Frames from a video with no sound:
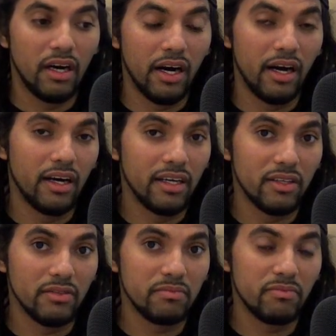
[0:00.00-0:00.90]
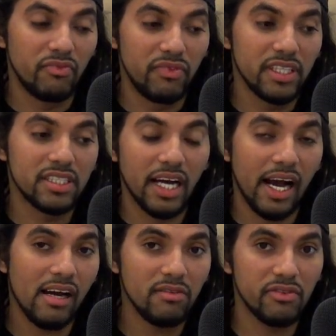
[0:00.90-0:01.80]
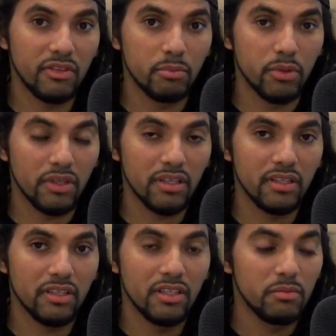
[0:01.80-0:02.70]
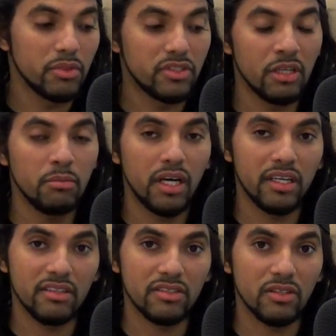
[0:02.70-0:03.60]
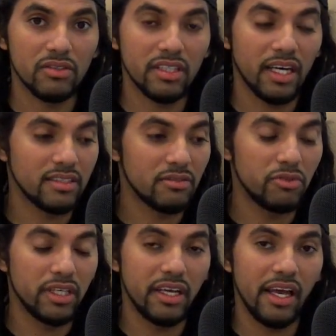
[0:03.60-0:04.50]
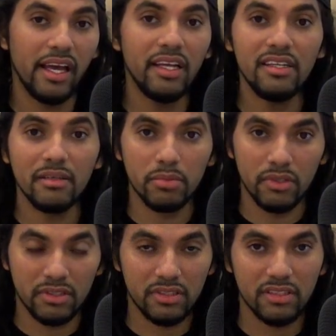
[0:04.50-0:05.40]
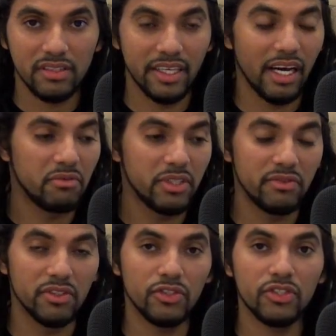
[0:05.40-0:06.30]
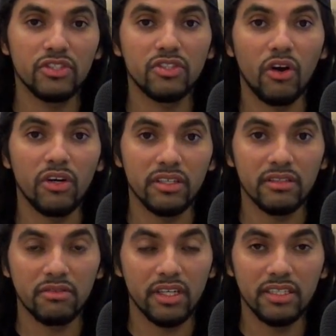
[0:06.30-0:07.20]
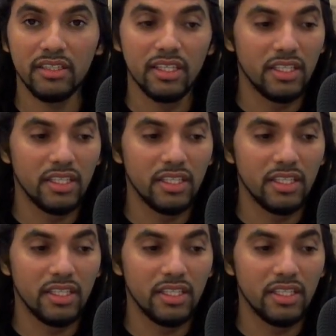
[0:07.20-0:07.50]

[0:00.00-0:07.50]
I finished half of the book, but somebody else out there hasn't read any books. They haven't even started, right?